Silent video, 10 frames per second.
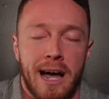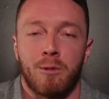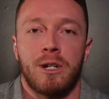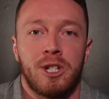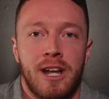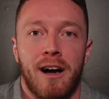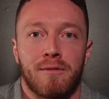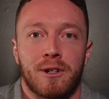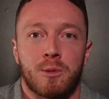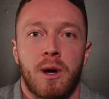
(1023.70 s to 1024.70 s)
I reached out
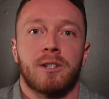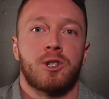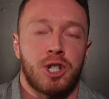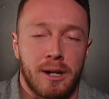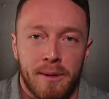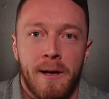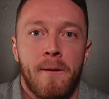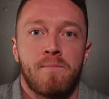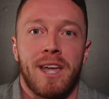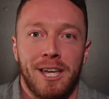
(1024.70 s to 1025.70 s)
for a sponsorship.
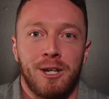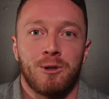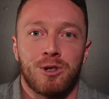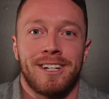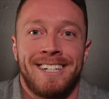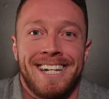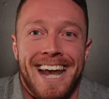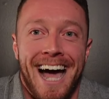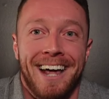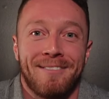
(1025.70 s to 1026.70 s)
They hugely
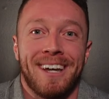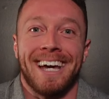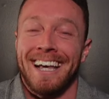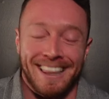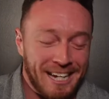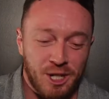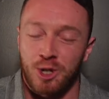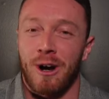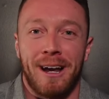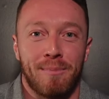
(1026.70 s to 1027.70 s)
denied me, like
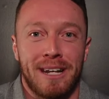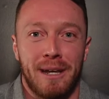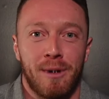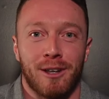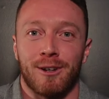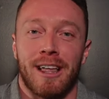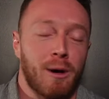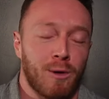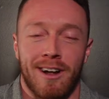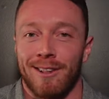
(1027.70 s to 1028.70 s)
straight up an email. They're
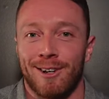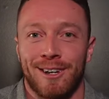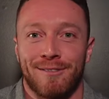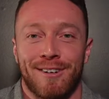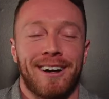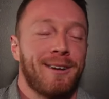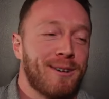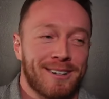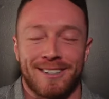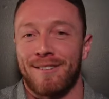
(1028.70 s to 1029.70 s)
like, we're not looking for
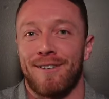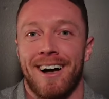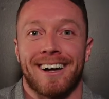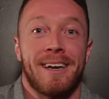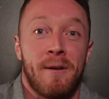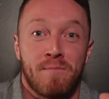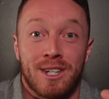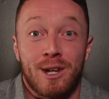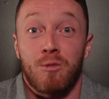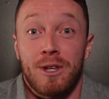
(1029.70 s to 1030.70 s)
anyone. I was like, fuck,
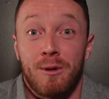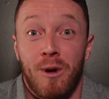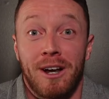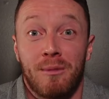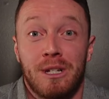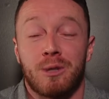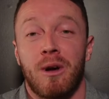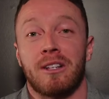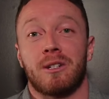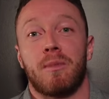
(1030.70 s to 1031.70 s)
because I really wanted to be
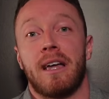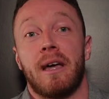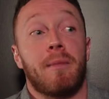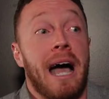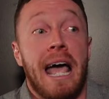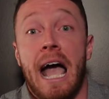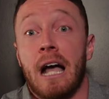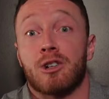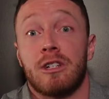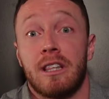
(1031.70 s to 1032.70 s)
sponsored by them. I
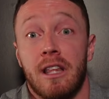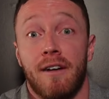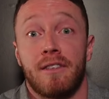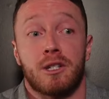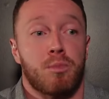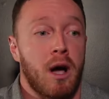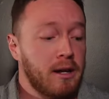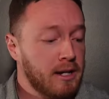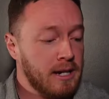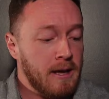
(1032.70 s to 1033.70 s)
actually love this
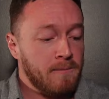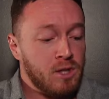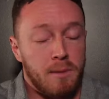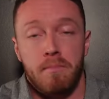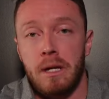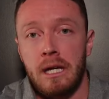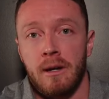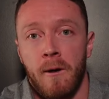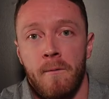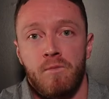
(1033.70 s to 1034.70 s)
product. To
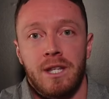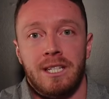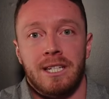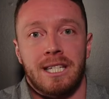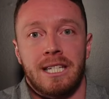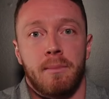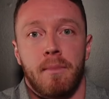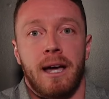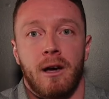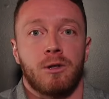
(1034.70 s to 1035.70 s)
me, this is
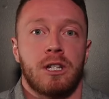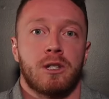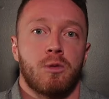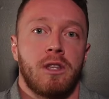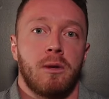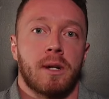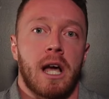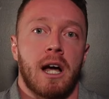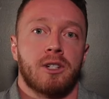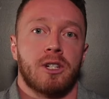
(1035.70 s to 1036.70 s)
symbiosis with human
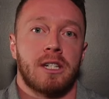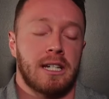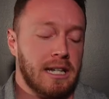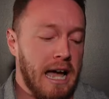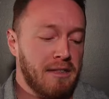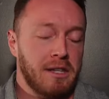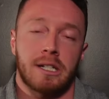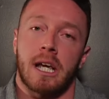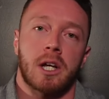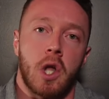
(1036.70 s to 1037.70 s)
consciousness. I
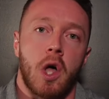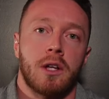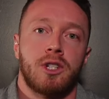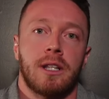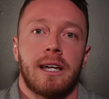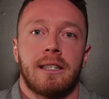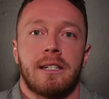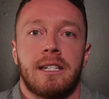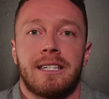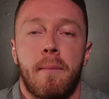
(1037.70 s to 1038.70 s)
think technology like
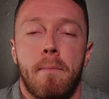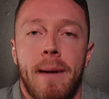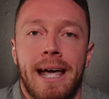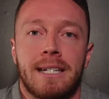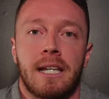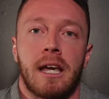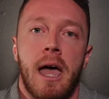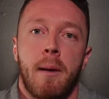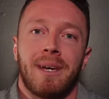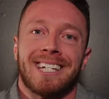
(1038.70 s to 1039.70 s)
this is amazing
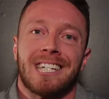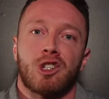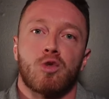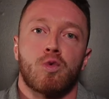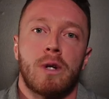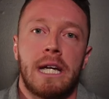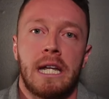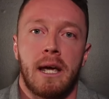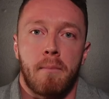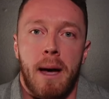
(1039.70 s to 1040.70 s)
because it's reading
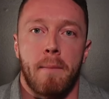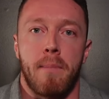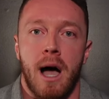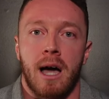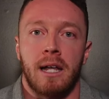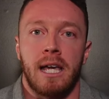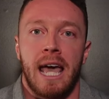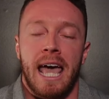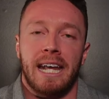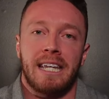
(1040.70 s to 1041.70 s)
my body
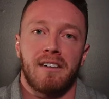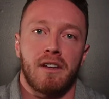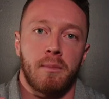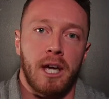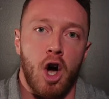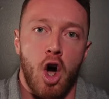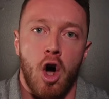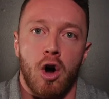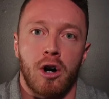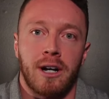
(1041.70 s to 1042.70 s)
and giving me
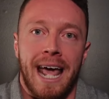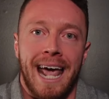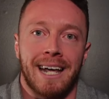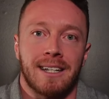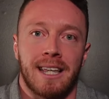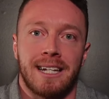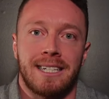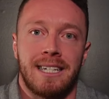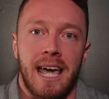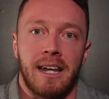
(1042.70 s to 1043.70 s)
hard
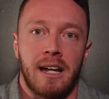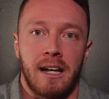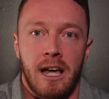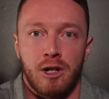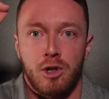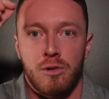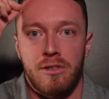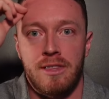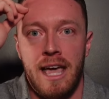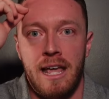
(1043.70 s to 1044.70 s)
analyzed data to
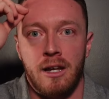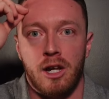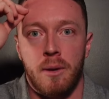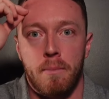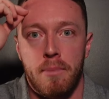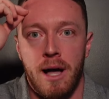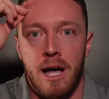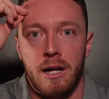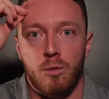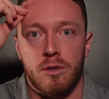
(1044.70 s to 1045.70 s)
then
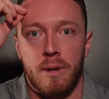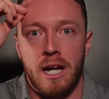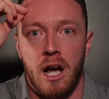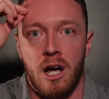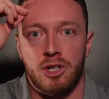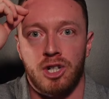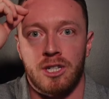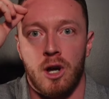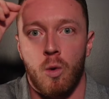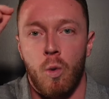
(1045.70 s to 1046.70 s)
combine with my
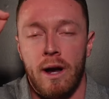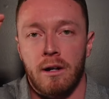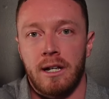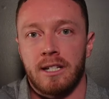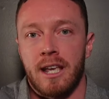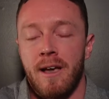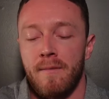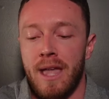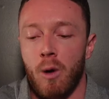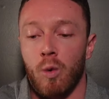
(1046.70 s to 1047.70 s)
conscious awareness
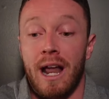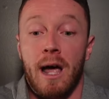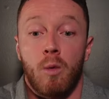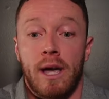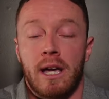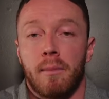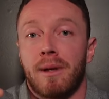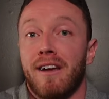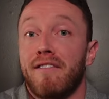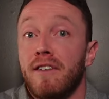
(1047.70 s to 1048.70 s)
that when I wake up
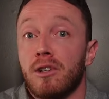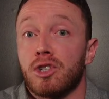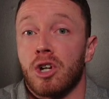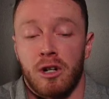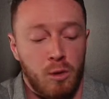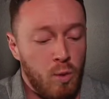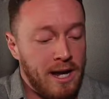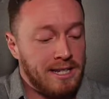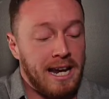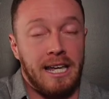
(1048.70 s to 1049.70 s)
and I feel certain
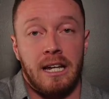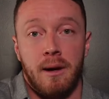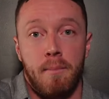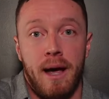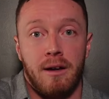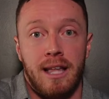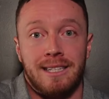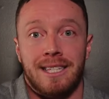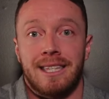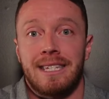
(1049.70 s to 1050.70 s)
ways and I can compare
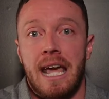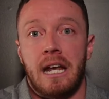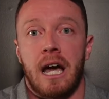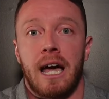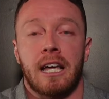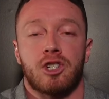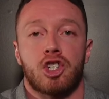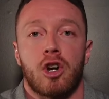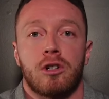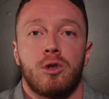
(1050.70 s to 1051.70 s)
that to the data, I can
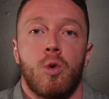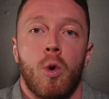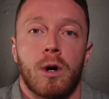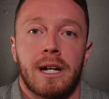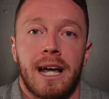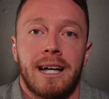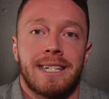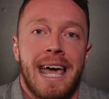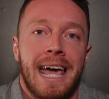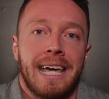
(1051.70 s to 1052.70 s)
start to organize
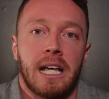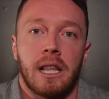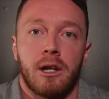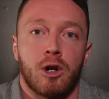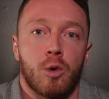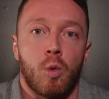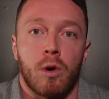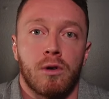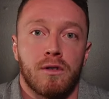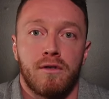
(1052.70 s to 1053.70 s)
a clearer
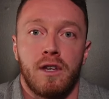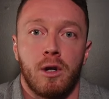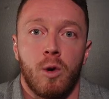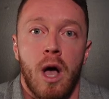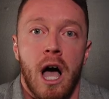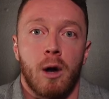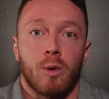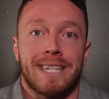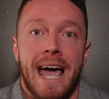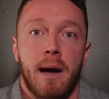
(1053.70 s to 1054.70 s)
worldview on
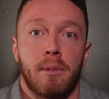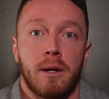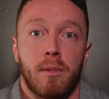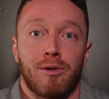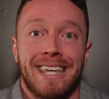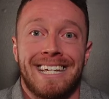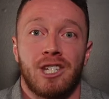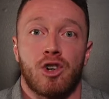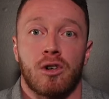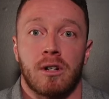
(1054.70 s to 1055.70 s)
what's happening both
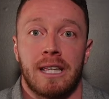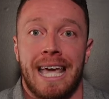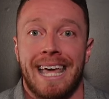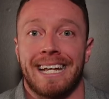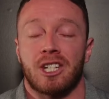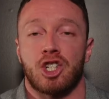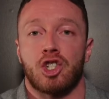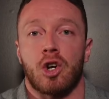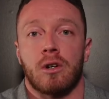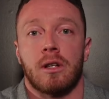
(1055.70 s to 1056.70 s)
internally and
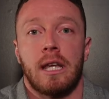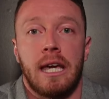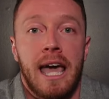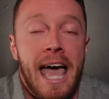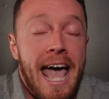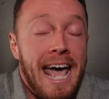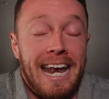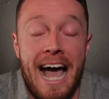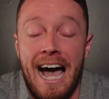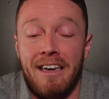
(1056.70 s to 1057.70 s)
externally.
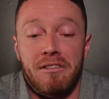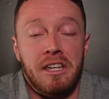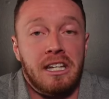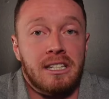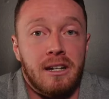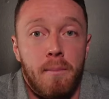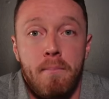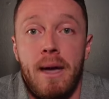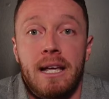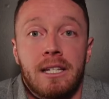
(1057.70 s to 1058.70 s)
And I think it's an
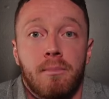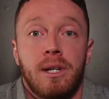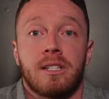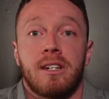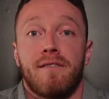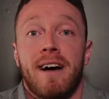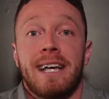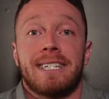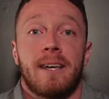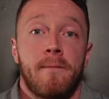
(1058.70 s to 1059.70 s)
amazing piece of
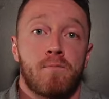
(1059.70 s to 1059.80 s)
device.